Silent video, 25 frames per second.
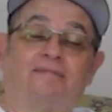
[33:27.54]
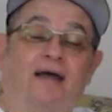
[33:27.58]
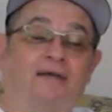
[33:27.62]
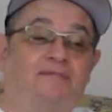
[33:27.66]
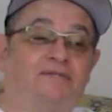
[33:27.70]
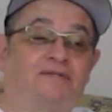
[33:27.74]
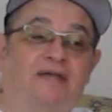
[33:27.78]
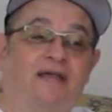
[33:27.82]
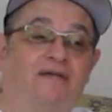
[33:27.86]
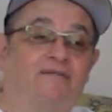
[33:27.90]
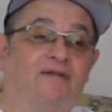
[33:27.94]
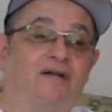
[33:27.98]

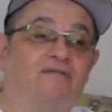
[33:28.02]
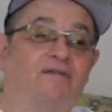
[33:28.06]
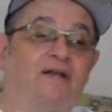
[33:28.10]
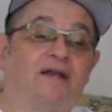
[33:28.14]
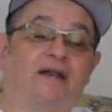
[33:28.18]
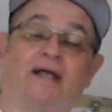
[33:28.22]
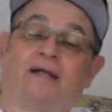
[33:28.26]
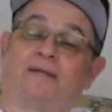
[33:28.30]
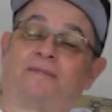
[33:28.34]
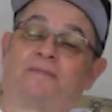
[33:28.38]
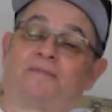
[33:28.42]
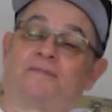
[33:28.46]
I saved
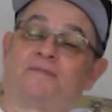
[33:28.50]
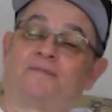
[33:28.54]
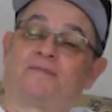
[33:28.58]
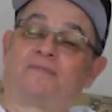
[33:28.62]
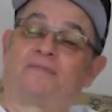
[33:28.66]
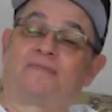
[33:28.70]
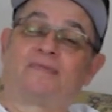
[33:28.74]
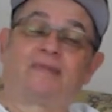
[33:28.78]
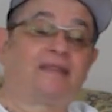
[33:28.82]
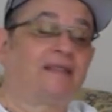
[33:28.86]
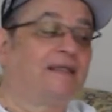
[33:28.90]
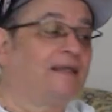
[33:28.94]
everything.
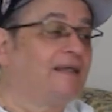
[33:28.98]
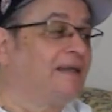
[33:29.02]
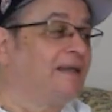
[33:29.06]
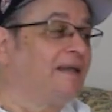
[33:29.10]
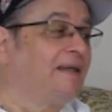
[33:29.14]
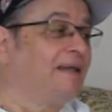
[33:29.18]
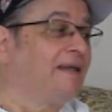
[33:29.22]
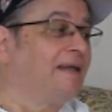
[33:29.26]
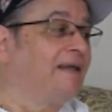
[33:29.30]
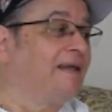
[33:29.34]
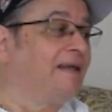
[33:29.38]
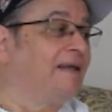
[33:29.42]
You were
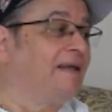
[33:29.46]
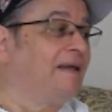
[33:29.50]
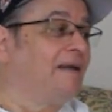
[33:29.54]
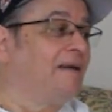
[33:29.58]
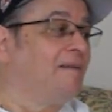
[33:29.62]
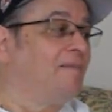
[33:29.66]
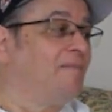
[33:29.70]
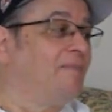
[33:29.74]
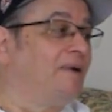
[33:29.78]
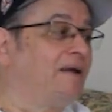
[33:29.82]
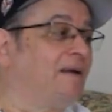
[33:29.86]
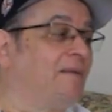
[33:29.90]
proud of
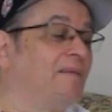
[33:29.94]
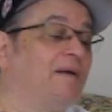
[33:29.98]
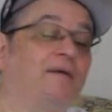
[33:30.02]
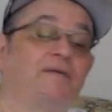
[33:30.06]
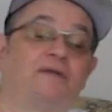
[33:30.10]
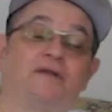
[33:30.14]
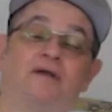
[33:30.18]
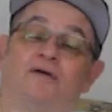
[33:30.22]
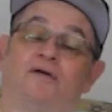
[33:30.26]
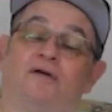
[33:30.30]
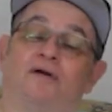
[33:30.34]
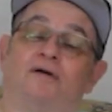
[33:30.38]
it, right,
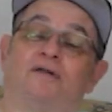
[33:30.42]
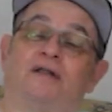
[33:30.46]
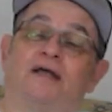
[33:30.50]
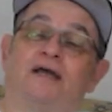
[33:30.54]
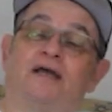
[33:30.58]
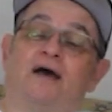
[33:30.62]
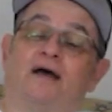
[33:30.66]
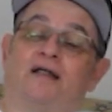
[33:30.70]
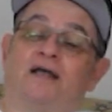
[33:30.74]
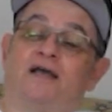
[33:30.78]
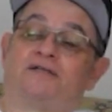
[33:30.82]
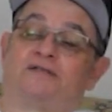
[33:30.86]
Frank?
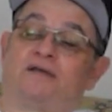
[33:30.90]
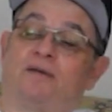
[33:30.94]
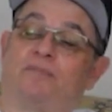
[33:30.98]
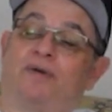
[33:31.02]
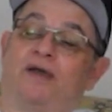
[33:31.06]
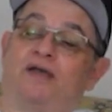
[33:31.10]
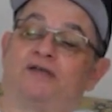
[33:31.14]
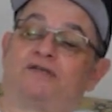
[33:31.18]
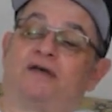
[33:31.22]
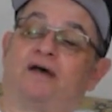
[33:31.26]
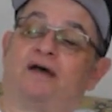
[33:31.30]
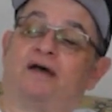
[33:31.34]
At
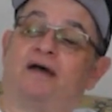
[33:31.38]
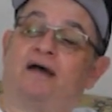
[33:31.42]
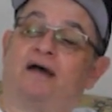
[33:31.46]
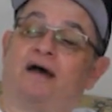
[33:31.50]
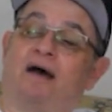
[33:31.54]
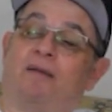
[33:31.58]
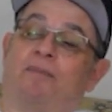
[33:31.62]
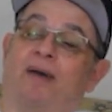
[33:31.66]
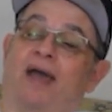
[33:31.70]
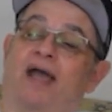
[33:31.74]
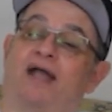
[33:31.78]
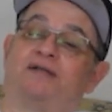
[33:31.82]
least a piece of